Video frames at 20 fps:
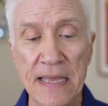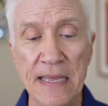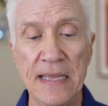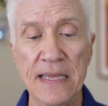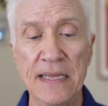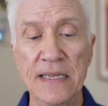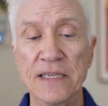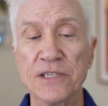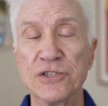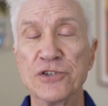
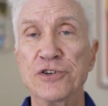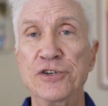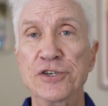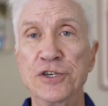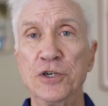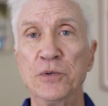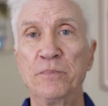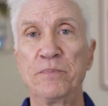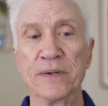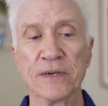is
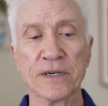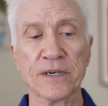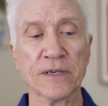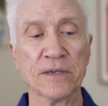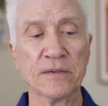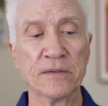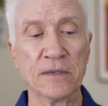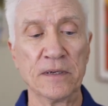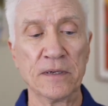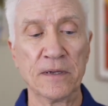
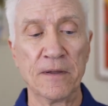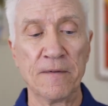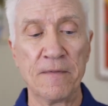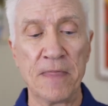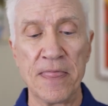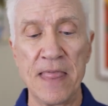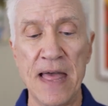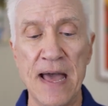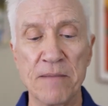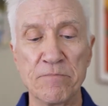Jupiter,
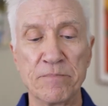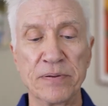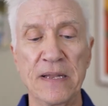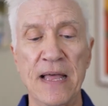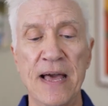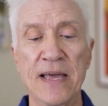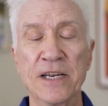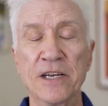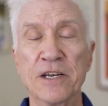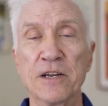that
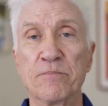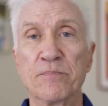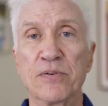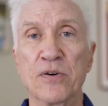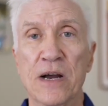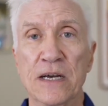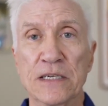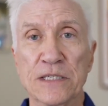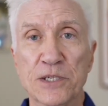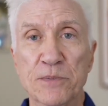planet of
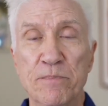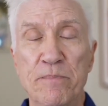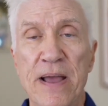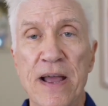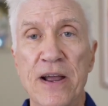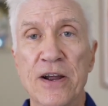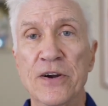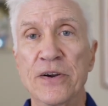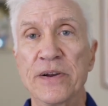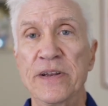
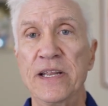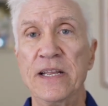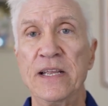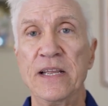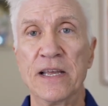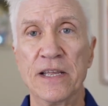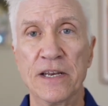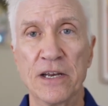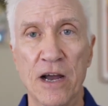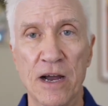
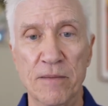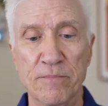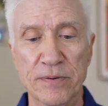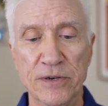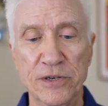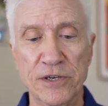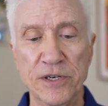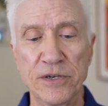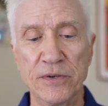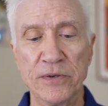prosperity and
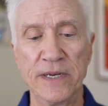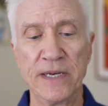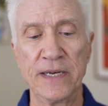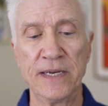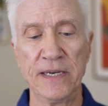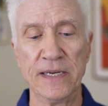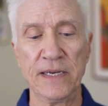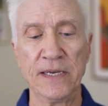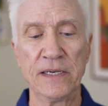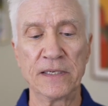
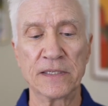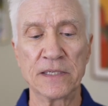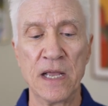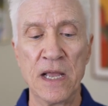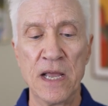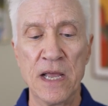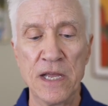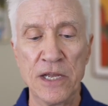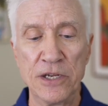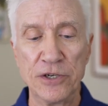opportunities.
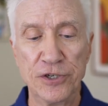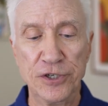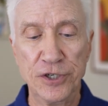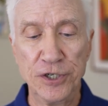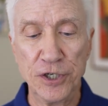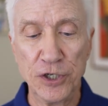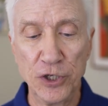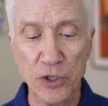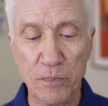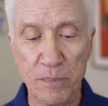
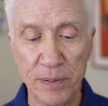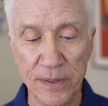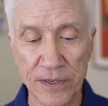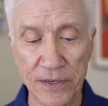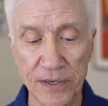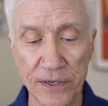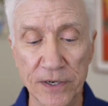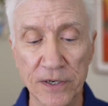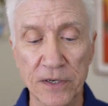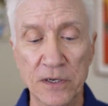
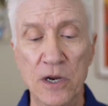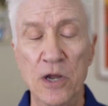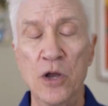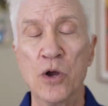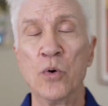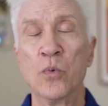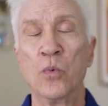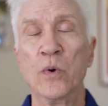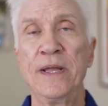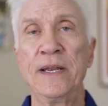Jupiter,
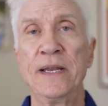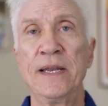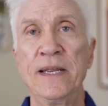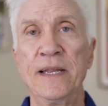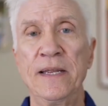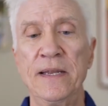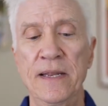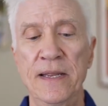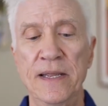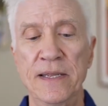when
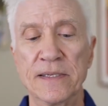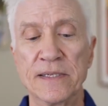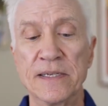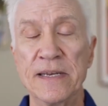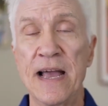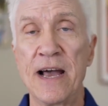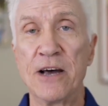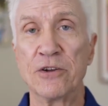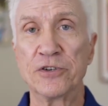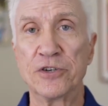it is
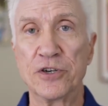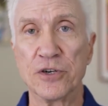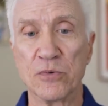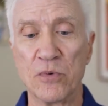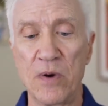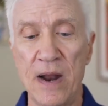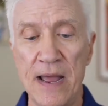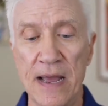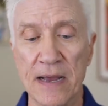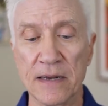now
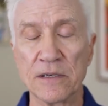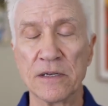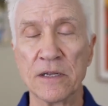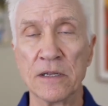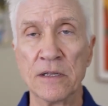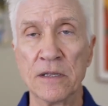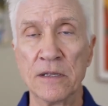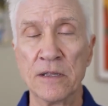direct